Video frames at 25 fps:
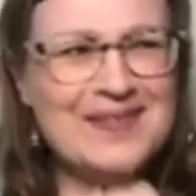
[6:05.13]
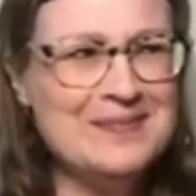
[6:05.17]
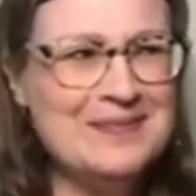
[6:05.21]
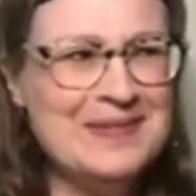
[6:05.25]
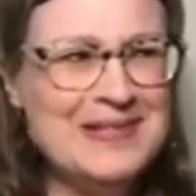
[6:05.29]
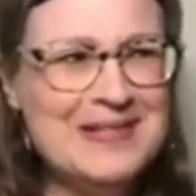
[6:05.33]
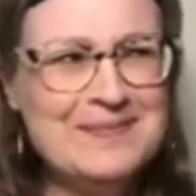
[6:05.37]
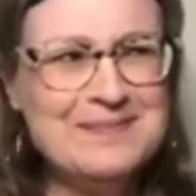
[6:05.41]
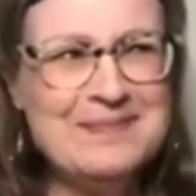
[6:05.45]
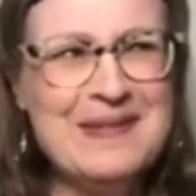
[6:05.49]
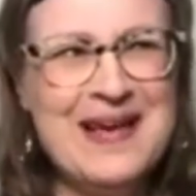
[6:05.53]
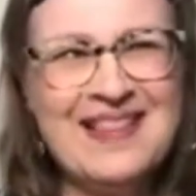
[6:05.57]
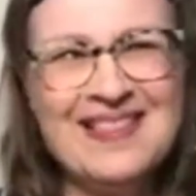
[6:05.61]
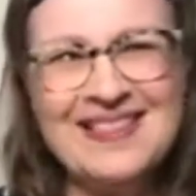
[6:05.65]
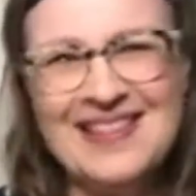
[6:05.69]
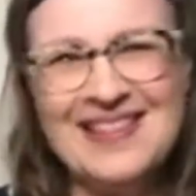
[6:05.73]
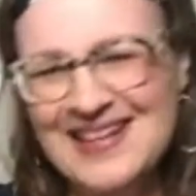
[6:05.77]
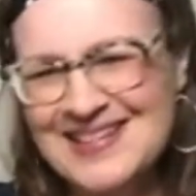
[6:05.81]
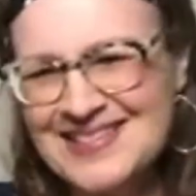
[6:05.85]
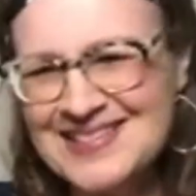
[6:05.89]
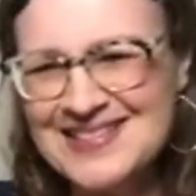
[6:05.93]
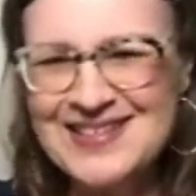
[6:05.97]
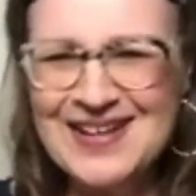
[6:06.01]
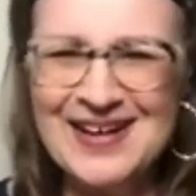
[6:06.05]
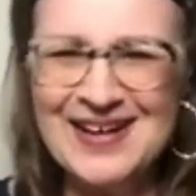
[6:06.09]
Miss Beth,
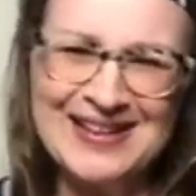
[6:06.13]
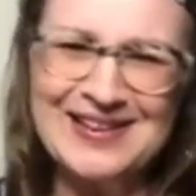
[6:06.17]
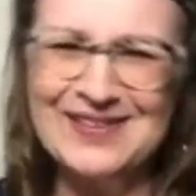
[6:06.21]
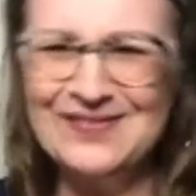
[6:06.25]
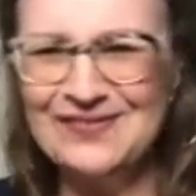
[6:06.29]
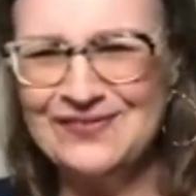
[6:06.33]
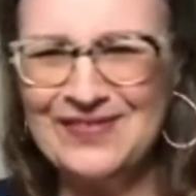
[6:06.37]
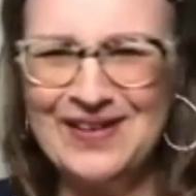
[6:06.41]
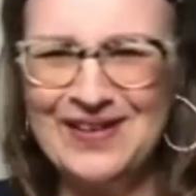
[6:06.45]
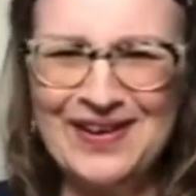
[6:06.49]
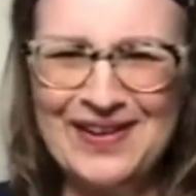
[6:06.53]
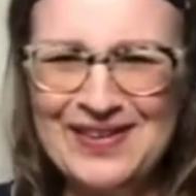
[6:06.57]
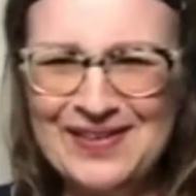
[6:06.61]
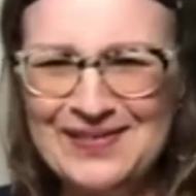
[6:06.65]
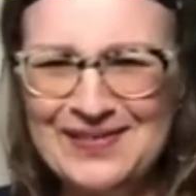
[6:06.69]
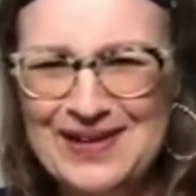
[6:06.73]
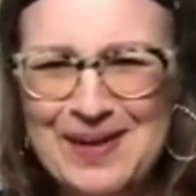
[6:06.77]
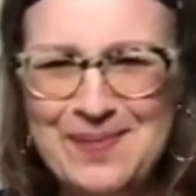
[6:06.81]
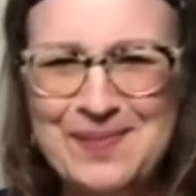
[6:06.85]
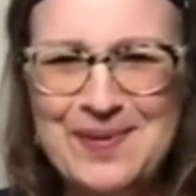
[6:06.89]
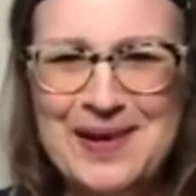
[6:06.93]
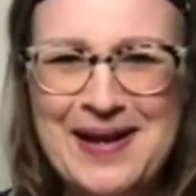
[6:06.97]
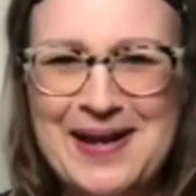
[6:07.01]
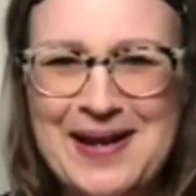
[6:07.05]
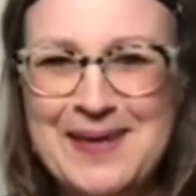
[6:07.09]
that's not the Father
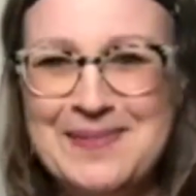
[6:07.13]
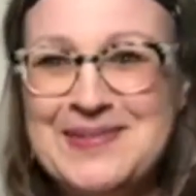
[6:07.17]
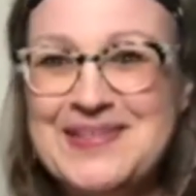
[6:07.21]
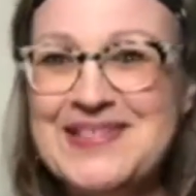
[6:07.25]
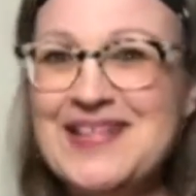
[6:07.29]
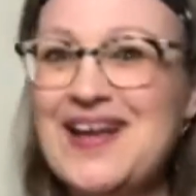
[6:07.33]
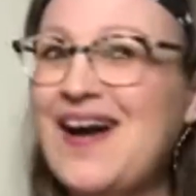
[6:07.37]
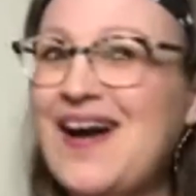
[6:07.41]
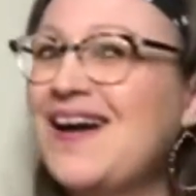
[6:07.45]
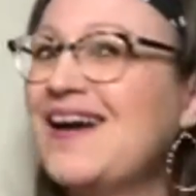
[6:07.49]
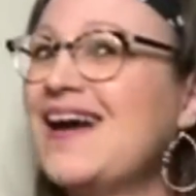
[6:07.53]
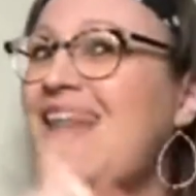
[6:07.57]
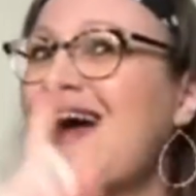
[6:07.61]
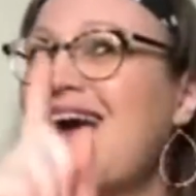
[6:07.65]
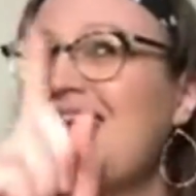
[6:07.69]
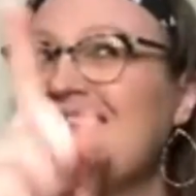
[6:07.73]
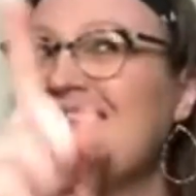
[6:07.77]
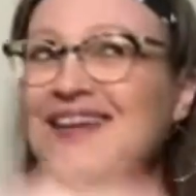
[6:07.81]
Abraham song.